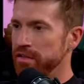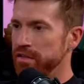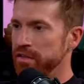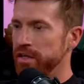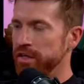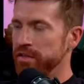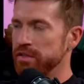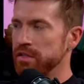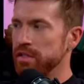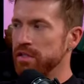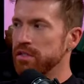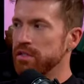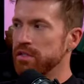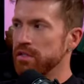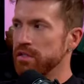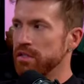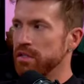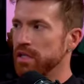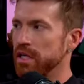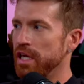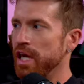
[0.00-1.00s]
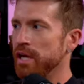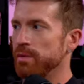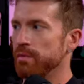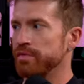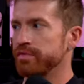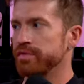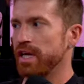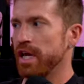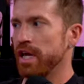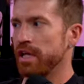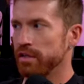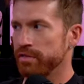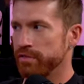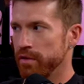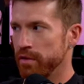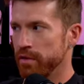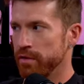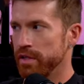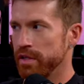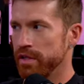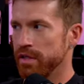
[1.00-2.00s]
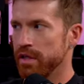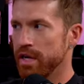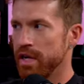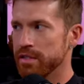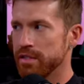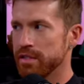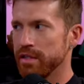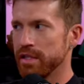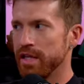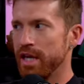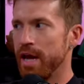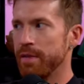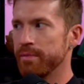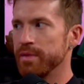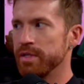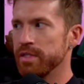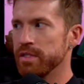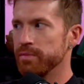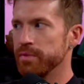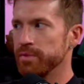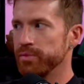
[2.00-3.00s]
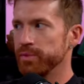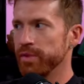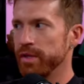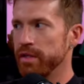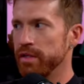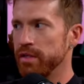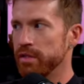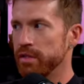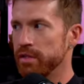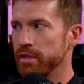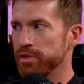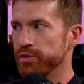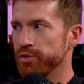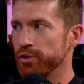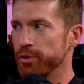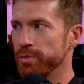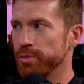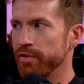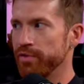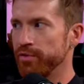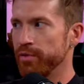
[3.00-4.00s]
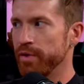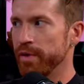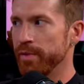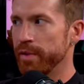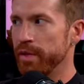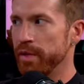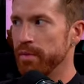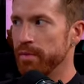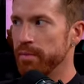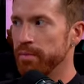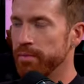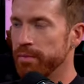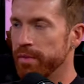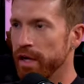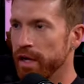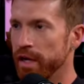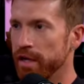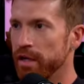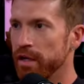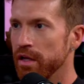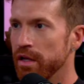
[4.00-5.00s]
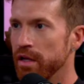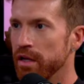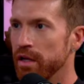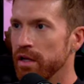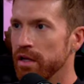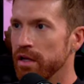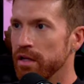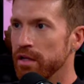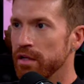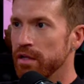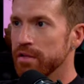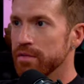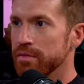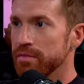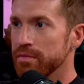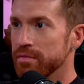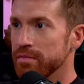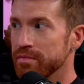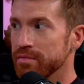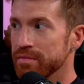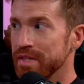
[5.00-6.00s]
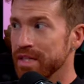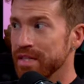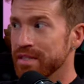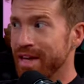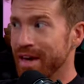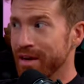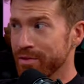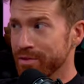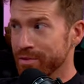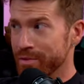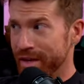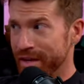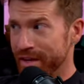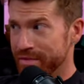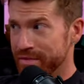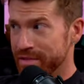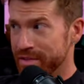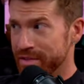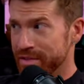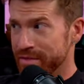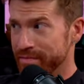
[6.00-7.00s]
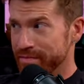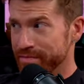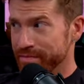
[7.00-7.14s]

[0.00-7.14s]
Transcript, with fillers: there's this game of telephone that constantly happens between this group of women, but that's housewives. That's